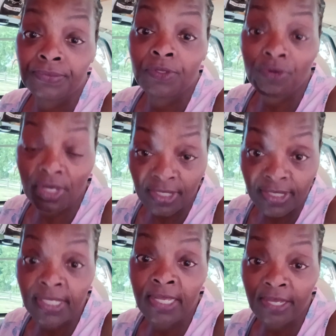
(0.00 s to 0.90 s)
You
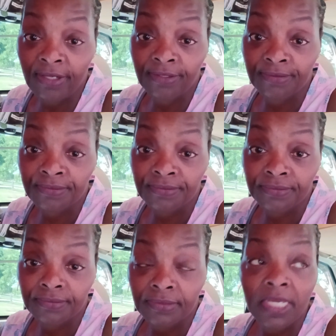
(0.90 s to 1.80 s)
understand?
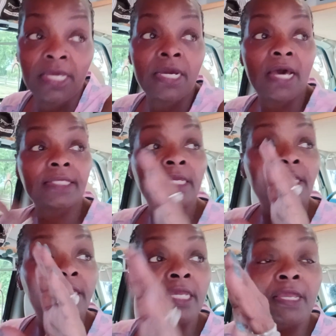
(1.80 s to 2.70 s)
Because
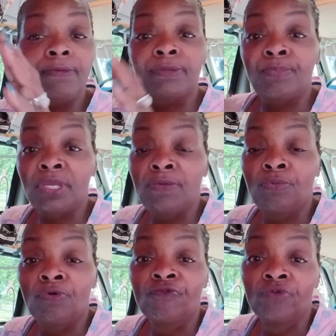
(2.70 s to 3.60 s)
it keeps
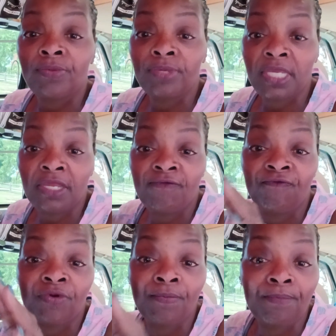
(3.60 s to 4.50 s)
people from getting
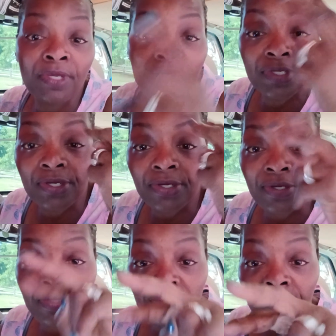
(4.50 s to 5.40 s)

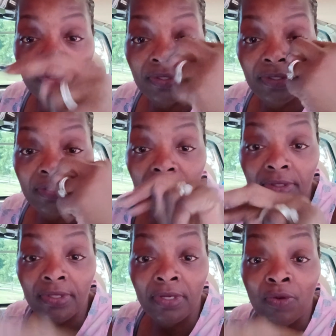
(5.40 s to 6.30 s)
familiar
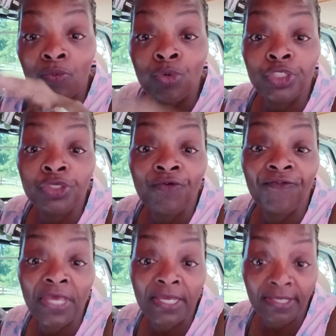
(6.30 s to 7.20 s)
with your
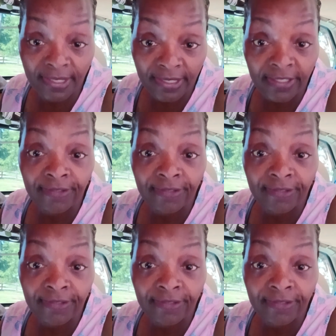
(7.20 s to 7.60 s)
face.